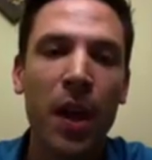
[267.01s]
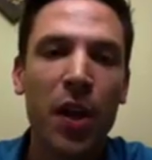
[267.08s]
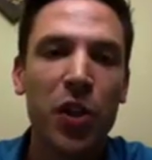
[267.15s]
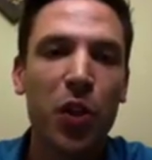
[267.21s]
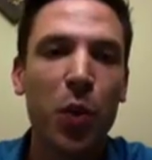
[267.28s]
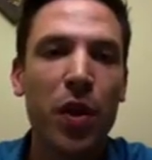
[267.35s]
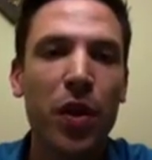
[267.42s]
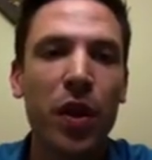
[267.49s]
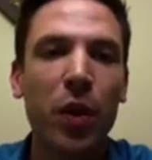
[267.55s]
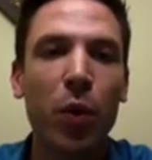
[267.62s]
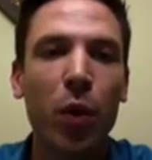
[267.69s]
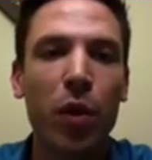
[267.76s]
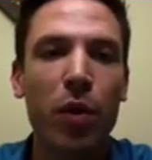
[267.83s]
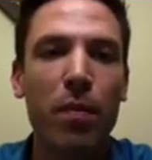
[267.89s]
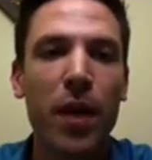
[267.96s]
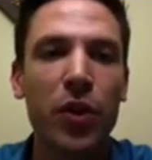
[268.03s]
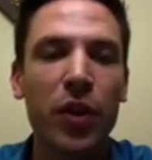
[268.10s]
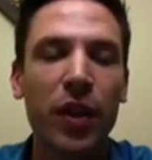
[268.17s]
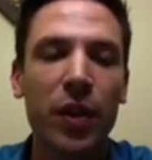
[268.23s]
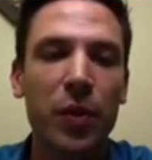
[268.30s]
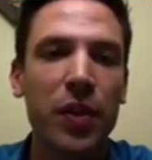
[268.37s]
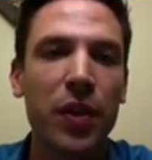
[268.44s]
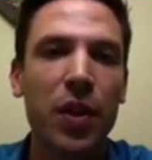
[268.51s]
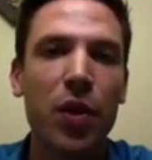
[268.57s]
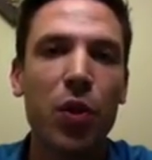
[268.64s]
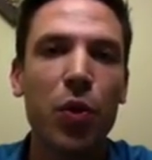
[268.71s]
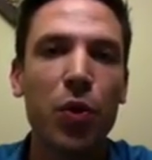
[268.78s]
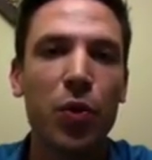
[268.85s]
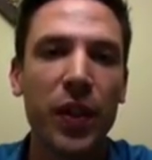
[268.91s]
So one thing worth mentioning, this was in the
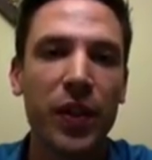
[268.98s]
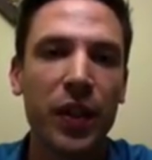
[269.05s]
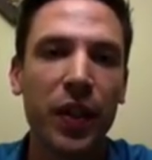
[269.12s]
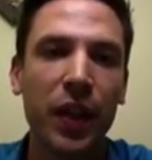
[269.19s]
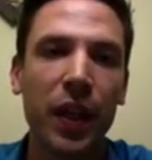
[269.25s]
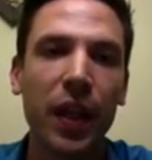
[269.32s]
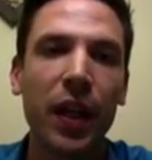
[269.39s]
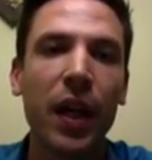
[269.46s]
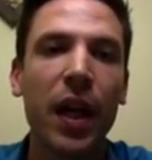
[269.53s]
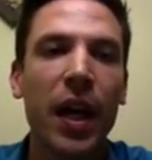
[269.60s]
news recently,